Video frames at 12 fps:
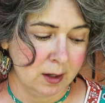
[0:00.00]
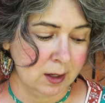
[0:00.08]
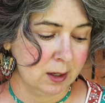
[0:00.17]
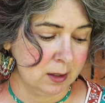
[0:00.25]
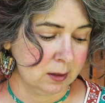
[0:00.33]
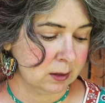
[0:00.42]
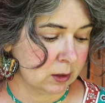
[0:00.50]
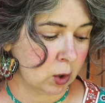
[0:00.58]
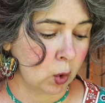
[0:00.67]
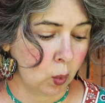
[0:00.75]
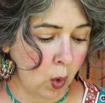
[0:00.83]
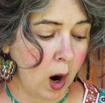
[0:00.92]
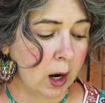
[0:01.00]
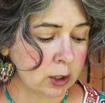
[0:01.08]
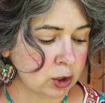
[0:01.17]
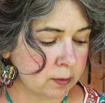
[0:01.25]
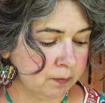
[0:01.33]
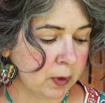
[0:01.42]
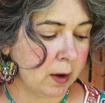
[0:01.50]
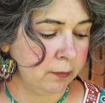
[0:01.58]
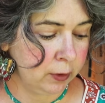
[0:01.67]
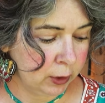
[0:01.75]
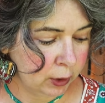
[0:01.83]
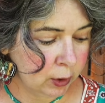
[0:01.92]
is gouache. A
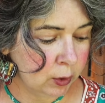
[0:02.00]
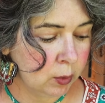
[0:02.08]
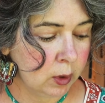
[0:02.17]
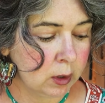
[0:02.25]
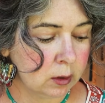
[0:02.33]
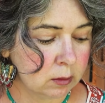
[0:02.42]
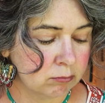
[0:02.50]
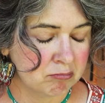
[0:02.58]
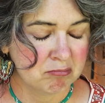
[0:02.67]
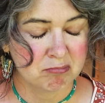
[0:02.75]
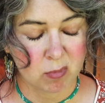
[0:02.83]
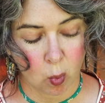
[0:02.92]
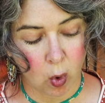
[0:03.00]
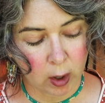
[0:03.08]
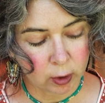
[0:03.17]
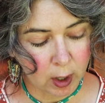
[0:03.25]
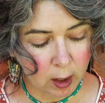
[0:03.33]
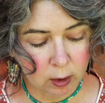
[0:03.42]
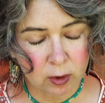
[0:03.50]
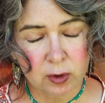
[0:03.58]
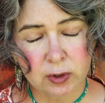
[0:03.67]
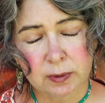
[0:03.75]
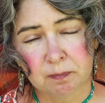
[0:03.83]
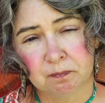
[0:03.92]
few
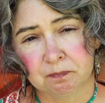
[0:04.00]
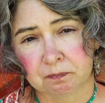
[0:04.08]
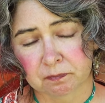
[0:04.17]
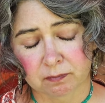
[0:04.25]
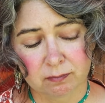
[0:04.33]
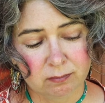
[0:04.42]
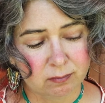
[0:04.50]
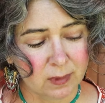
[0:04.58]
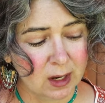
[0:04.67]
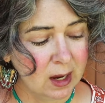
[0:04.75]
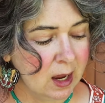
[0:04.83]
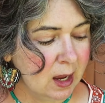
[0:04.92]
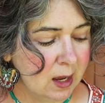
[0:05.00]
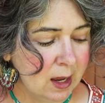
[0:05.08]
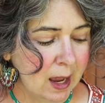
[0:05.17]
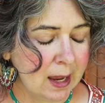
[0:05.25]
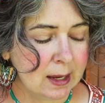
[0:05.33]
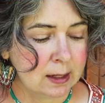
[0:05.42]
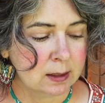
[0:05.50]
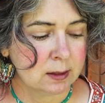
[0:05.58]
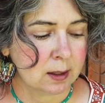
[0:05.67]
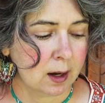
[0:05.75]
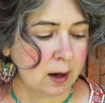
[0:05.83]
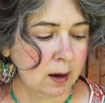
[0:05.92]
watercolors, and
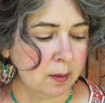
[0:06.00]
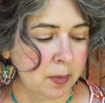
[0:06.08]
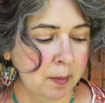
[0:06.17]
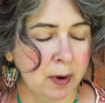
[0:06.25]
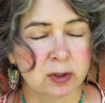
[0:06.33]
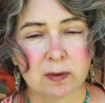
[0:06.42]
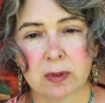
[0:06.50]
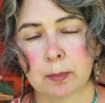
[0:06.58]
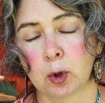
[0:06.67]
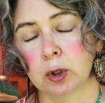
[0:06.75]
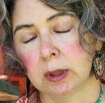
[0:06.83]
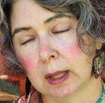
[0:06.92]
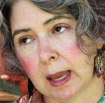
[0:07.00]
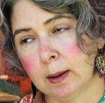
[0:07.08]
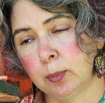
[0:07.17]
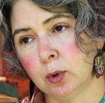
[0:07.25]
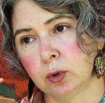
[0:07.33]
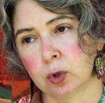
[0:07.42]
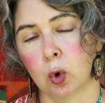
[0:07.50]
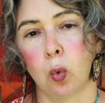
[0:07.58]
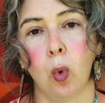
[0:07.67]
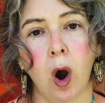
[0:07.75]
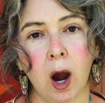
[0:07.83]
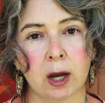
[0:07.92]
but most of them are labeled
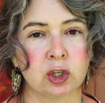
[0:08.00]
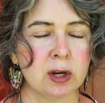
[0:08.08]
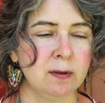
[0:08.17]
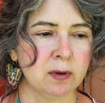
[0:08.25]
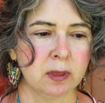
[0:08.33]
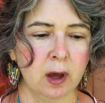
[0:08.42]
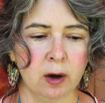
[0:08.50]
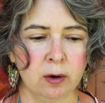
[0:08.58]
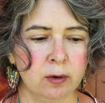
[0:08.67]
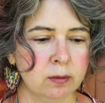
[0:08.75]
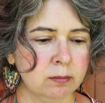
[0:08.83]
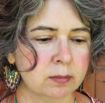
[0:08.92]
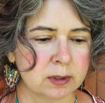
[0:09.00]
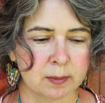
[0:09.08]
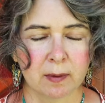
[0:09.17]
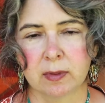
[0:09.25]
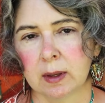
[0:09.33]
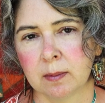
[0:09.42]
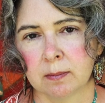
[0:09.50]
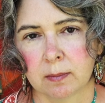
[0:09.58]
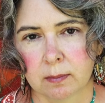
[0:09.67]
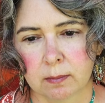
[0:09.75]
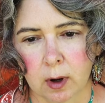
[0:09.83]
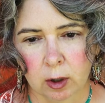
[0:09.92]
gouache, even though some of them
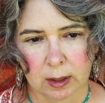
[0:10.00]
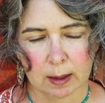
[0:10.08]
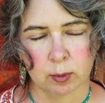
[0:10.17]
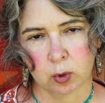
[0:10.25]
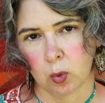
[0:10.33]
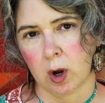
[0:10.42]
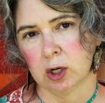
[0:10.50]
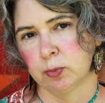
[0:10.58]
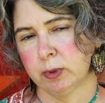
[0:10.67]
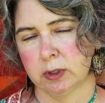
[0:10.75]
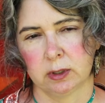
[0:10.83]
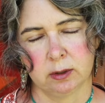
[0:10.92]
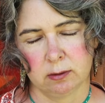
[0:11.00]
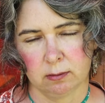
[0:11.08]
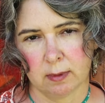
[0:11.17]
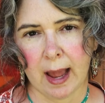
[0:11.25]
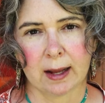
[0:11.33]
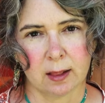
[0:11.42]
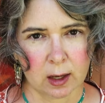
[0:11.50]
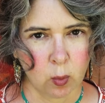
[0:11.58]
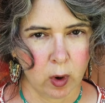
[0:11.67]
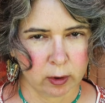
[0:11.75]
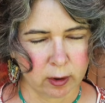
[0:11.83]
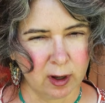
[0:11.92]
are labeled wash but still act like
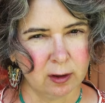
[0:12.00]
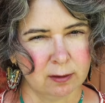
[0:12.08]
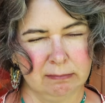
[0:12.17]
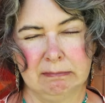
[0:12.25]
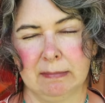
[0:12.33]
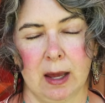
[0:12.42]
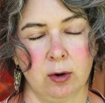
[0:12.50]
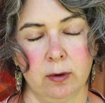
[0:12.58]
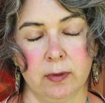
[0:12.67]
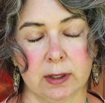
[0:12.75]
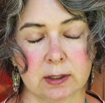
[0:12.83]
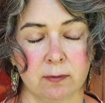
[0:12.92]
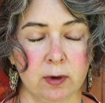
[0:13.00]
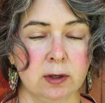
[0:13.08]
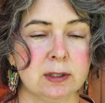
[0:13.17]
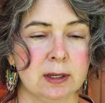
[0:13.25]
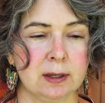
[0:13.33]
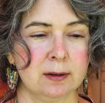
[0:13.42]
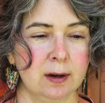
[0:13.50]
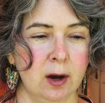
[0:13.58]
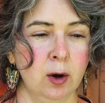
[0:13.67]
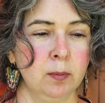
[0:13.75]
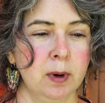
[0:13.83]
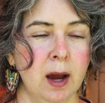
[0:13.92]
watercolor. I don't know if that's confusing. I
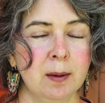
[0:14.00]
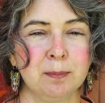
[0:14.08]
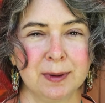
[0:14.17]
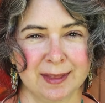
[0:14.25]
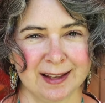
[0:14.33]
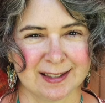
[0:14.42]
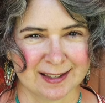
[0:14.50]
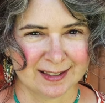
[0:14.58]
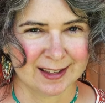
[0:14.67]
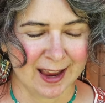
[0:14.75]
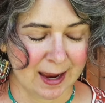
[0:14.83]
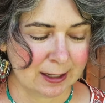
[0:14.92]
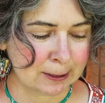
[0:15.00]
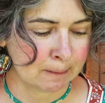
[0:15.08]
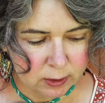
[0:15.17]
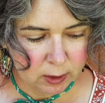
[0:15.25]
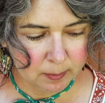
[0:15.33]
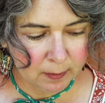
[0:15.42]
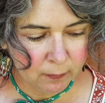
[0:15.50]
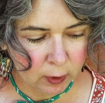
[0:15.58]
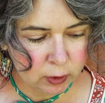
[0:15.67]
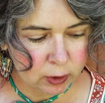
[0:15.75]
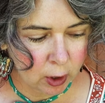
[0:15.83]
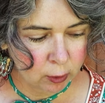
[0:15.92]
hope not, but that's the case. So let me
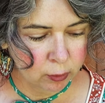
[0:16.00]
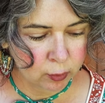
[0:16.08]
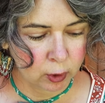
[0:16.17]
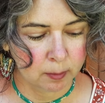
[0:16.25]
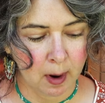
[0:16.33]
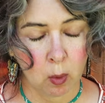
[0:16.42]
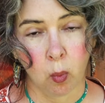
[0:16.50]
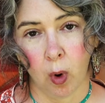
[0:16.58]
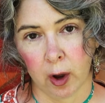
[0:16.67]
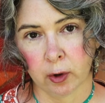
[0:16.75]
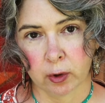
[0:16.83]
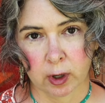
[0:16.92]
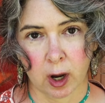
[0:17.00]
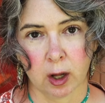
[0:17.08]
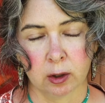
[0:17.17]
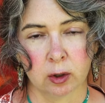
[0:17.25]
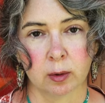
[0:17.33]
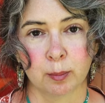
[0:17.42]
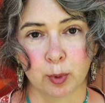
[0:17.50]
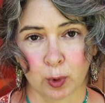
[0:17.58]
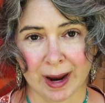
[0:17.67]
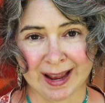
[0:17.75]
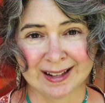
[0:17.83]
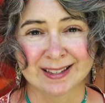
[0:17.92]
first go through my watercolor
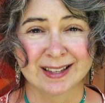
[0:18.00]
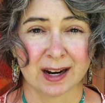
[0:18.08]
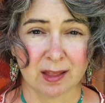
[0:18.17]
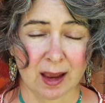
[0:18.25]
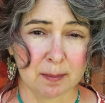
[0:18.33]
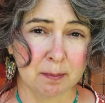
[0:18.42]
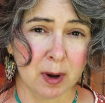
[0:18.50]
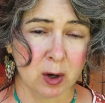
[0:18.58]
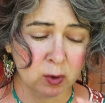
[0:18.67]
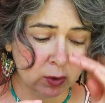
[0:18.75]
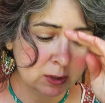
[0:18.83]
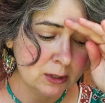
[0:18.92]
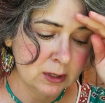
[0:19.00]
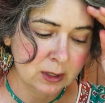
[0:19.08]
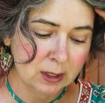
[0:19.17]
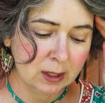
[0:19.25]
brands that I like most.